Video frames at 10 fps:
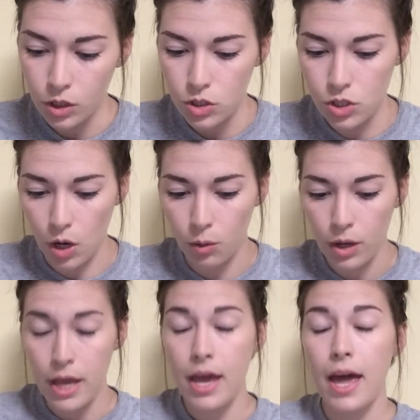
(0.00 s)
So
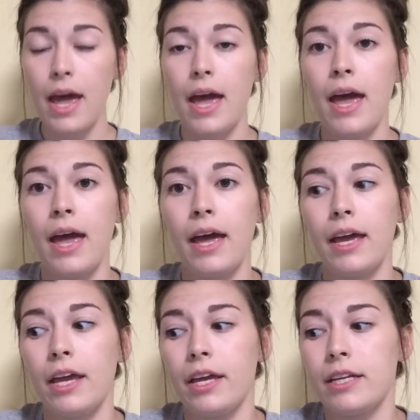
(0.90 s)

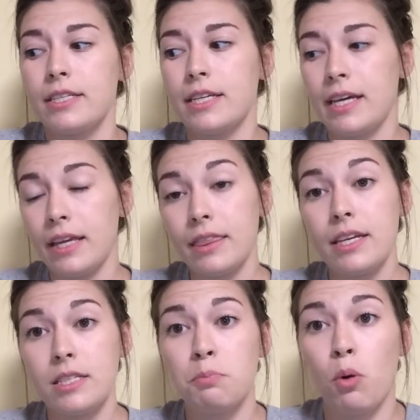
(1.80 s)
to get
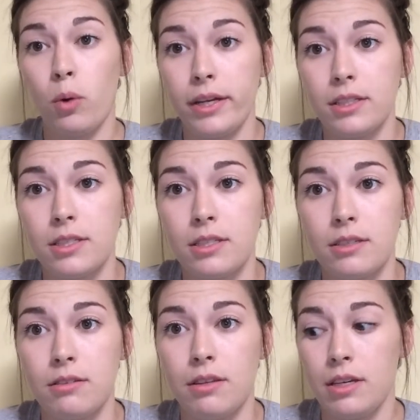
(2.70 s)
these
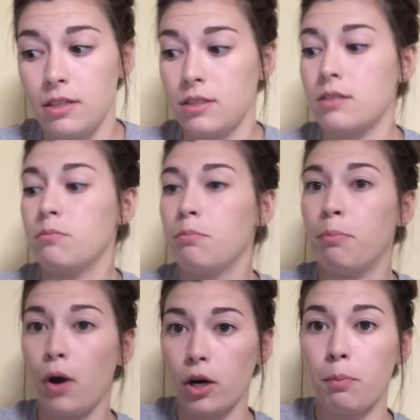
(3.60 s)
points, these
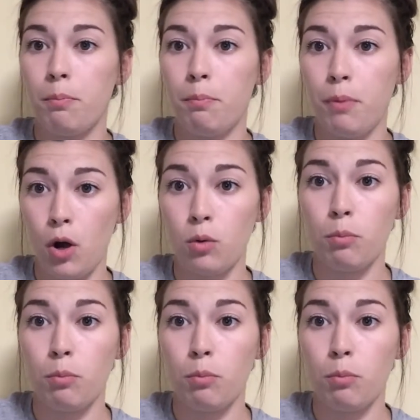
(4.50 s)
bark bone